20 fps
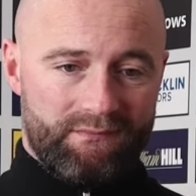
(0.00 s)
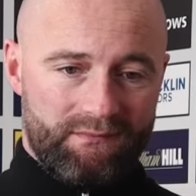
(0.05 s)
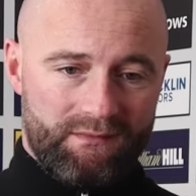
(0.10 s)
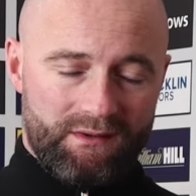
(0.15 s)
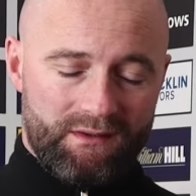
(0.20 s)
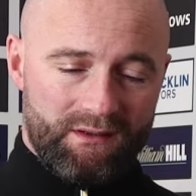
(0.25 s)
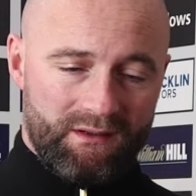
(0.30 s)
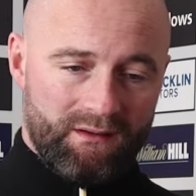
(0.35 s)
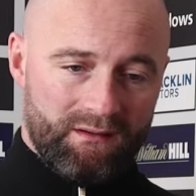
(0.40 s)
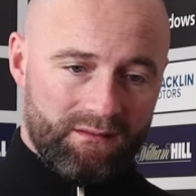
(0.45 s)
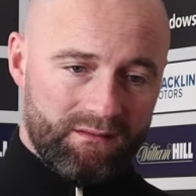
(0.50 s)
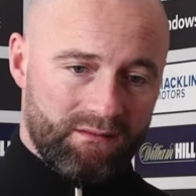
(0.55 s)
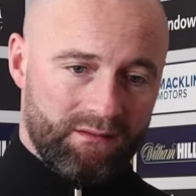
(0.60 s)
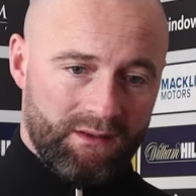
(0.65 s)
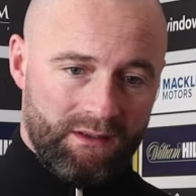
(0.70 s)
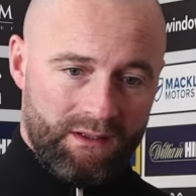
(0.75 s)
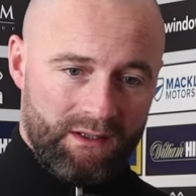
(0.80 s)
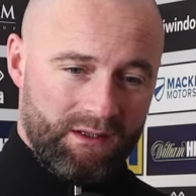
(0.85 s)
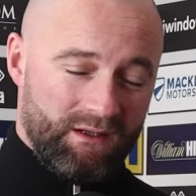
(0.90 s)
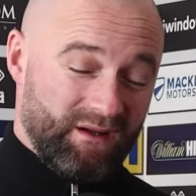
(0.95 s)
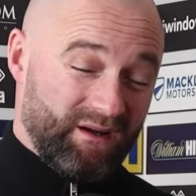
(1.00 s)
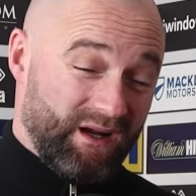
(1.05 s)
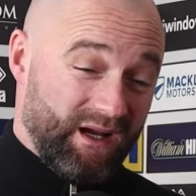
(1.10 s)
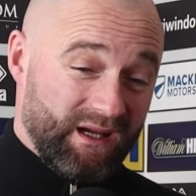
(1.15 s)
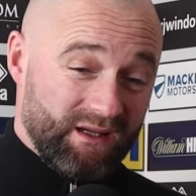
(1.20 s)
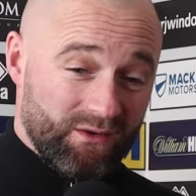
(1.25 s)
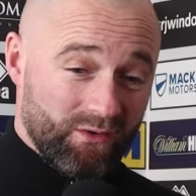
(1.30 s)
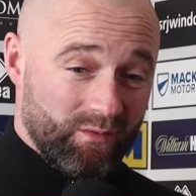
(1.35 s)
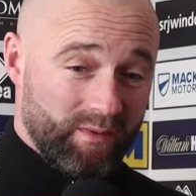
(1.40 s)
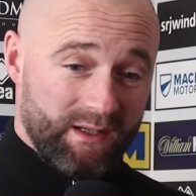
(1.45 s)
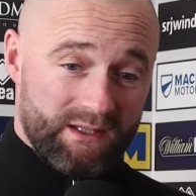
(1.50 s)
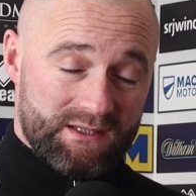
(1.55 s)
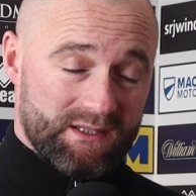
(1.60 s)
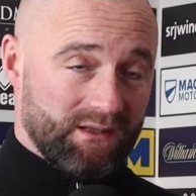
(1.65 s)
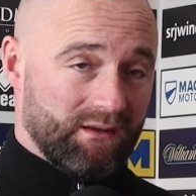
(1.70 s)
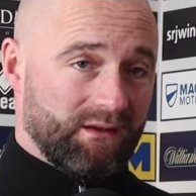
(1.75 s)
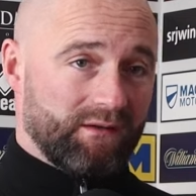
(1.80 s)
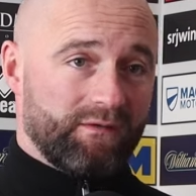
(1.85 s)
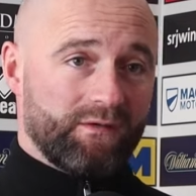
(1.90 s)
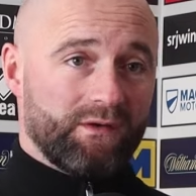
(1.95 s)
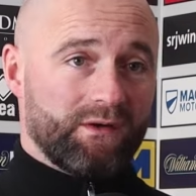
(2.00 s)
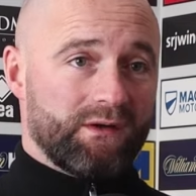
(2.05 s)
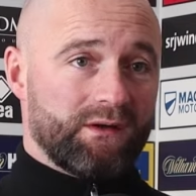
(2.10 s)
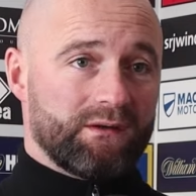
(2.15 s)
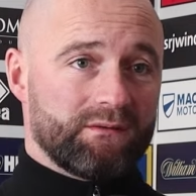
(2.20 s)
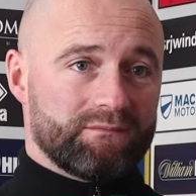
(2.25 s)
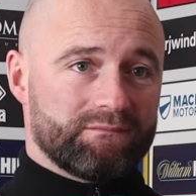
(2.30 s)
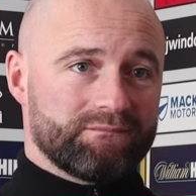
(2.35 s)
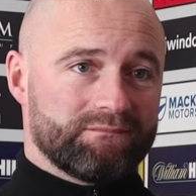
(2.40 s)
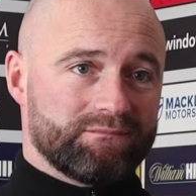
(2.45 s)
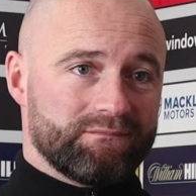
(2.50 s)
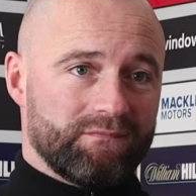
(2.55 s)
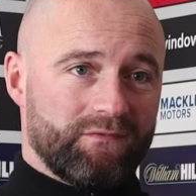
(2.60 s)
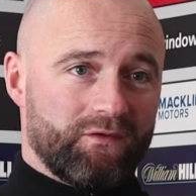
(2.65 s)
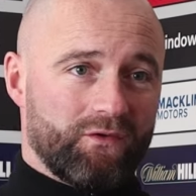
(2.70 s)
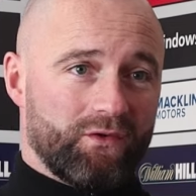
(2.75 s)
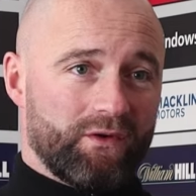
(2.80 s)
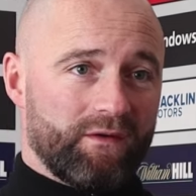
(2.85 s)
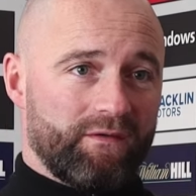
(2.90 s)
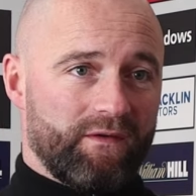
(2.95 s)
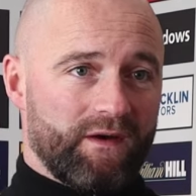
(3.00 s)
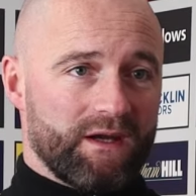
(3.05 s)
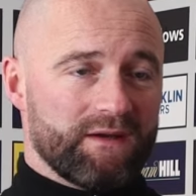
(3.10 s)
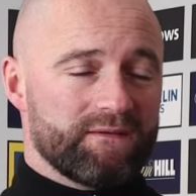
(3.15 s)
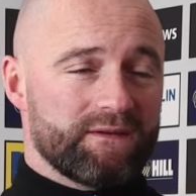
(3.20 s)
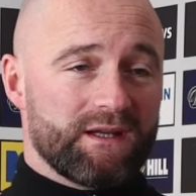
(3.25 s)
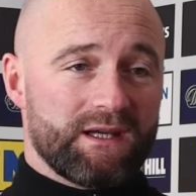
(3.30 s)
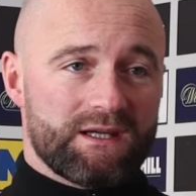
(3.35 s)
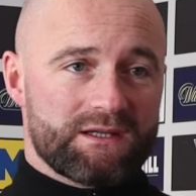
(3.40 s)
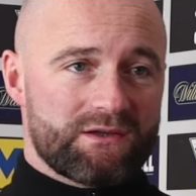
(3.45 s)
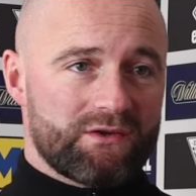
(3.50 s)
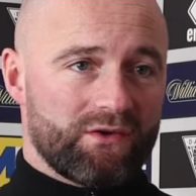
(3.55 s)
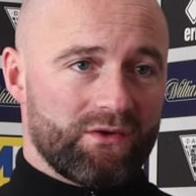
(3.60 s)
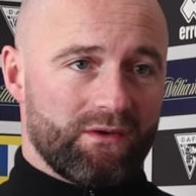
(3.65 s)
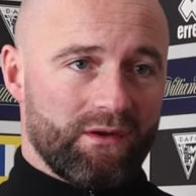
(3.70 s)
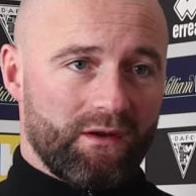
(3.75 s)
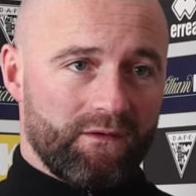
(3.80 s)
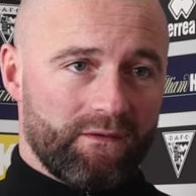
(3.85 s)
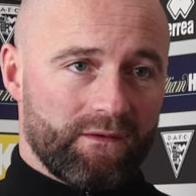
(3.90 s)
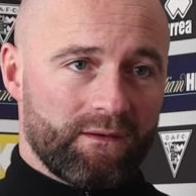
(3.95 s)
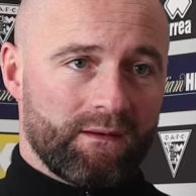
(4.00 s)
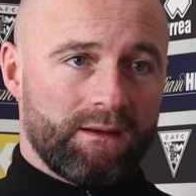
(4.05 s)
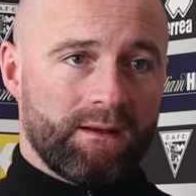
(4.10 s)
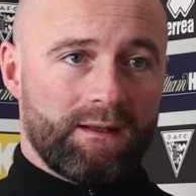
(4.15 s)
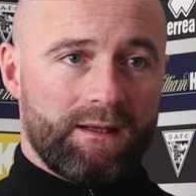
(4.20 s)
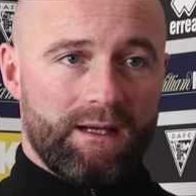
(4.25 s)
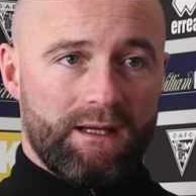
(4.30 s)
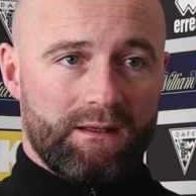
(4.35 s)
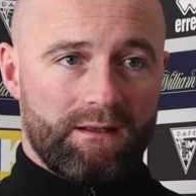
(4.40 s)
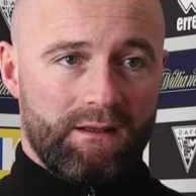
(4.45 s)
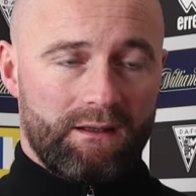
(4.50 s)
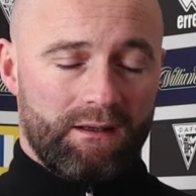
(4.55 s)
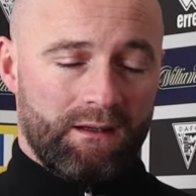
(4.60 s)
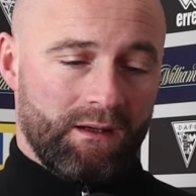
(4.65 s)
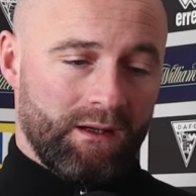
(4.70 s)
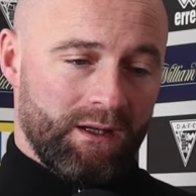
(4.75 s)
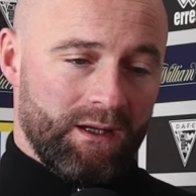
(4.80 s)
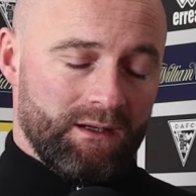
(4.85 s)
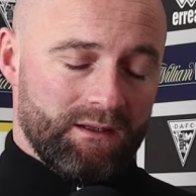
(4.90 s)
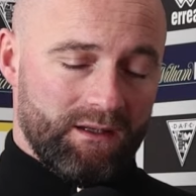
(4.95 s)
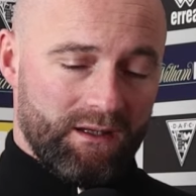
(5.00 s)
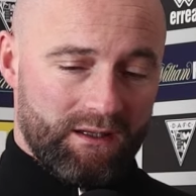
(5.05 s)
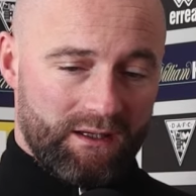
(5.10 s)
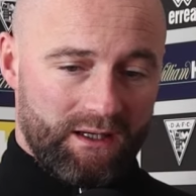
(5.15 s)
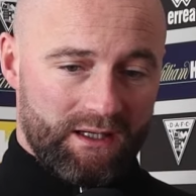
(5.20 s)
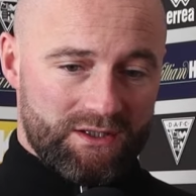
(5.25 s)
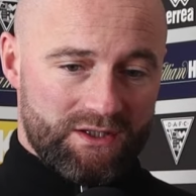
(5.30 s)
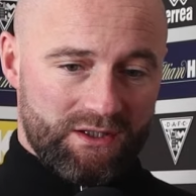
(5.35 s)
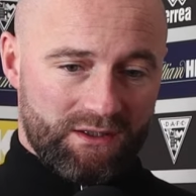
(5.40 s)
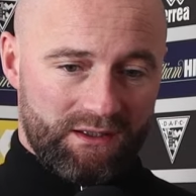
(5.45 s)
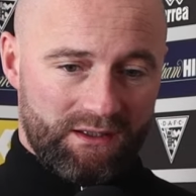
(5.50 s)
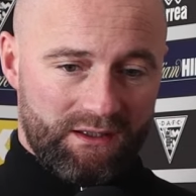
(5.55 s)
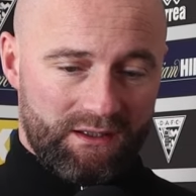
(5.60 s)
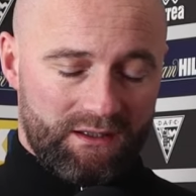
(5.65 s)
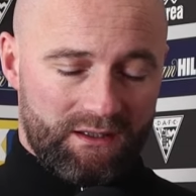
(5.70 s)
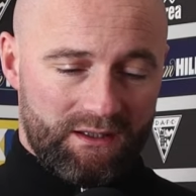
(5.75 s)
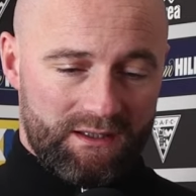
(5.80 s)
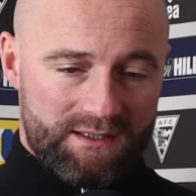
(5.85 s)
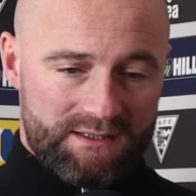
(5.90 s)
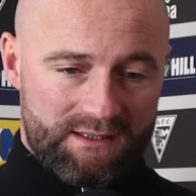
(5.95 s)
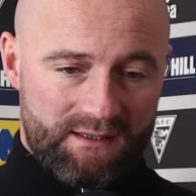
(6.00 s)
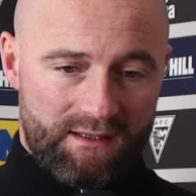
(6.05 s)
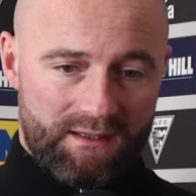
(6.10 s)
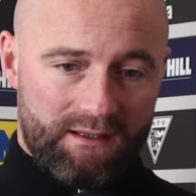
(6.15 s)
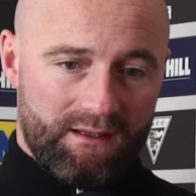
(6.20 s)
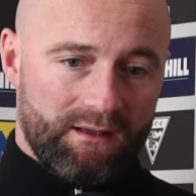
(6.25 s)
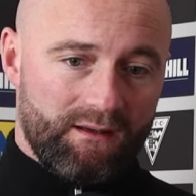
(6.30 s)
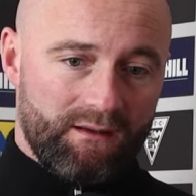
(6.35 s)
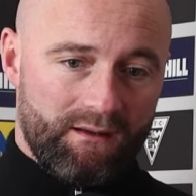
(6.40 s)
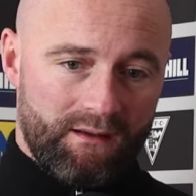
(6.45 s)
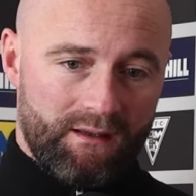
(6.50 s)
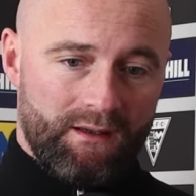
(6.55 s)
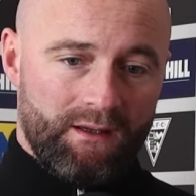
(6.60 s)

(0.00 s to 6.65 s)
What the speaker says: you're idle basically for 4 or 5 days doing nothing, and then you gradually increase the